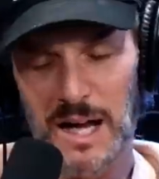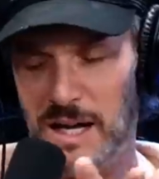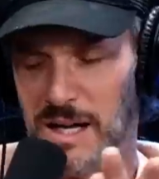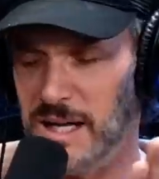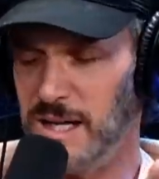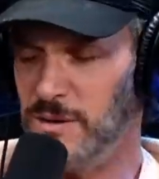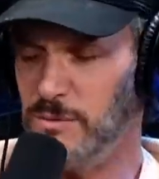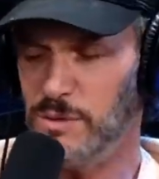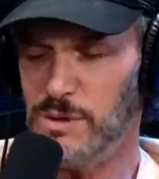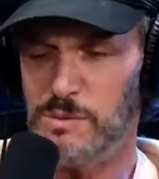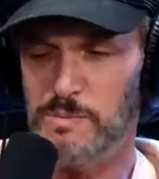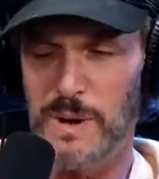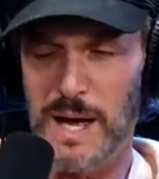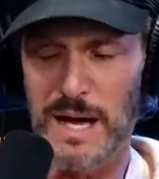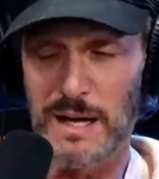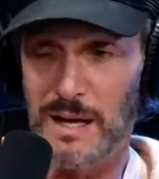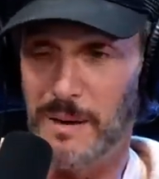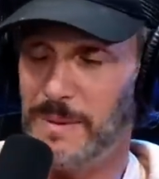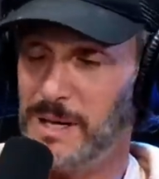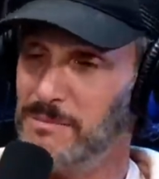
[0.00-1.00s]
It was bad.
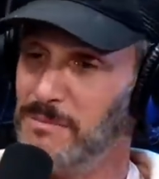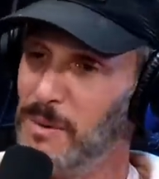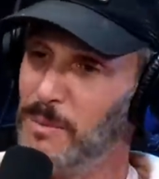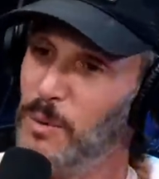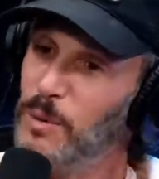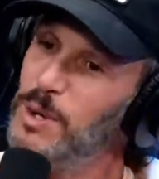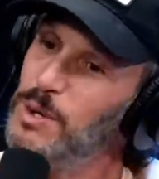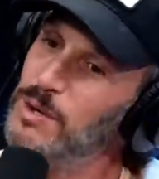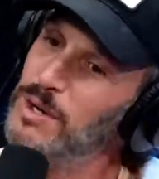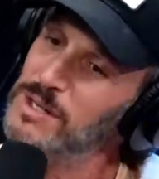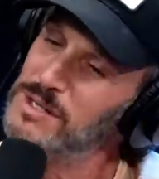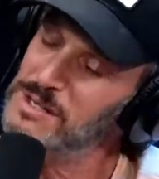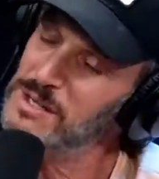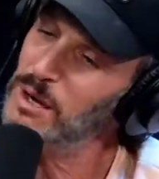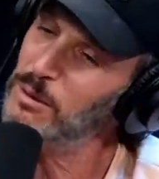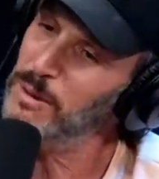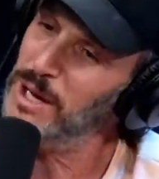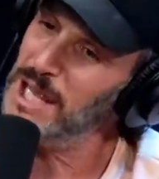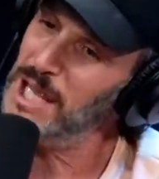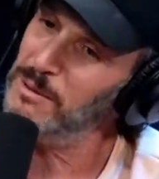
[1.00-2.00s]
I mean, remember when you got
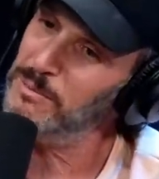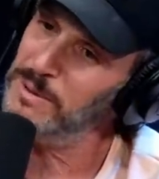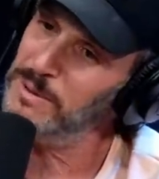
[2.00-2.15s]
stung by that